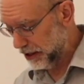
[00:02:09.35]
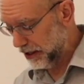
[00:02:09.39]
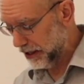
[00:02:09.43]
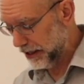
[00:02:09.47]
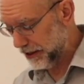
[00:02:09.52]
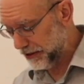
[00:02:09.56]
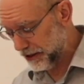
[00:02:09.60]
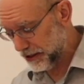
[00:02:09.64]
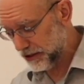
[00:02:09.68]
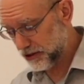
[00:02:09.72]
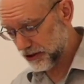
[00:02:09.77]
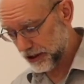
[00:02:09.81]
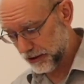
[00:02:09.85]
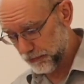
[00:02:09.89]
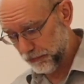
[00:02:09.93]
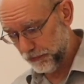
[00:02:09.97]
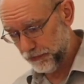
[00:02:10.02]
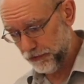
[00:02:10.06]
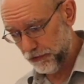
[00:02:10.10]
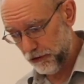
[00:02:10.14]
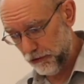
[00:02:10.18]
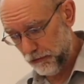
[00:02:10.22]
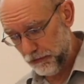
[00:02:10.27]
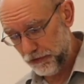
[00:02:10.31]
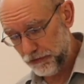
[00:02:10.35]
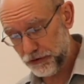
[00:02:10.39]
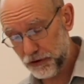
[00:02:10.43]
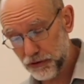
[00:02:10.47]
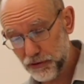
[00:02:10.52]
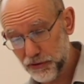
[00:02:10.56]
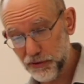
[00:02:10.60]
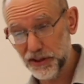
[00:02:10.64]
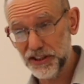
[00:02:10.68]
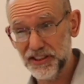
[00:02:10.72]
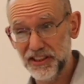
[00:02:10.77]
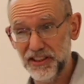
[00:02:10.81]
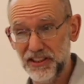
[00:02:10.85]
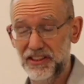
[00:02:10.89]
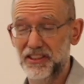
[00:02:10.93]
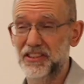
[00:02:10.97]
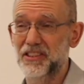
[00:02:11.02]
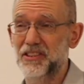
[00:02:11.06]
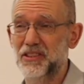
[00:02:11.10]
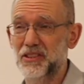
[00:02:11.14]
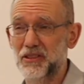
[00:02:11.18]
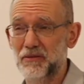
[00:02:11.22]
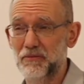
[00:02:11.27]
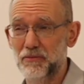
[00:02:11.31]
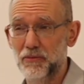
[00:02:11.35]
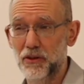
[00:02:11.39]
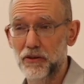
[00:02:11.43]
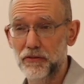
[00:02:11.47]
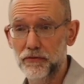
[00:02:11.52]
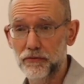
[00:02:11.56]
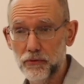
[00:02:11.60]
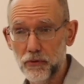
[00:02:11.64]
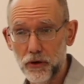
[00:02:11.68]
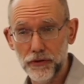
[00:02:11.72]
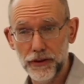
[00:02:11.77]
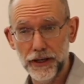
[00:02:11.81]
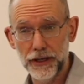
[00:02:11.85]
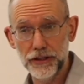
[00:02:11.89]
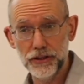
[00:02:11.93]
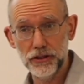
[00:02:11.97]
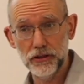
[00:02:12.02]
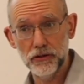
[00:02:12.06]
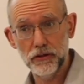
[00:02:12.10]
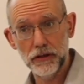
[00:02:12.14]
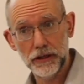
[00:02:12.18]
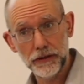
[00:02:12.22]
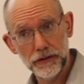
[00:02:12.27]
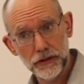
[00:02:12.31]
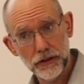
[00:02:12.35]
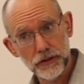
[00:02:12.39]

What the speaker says: And there's some form of criticism of what they're doing.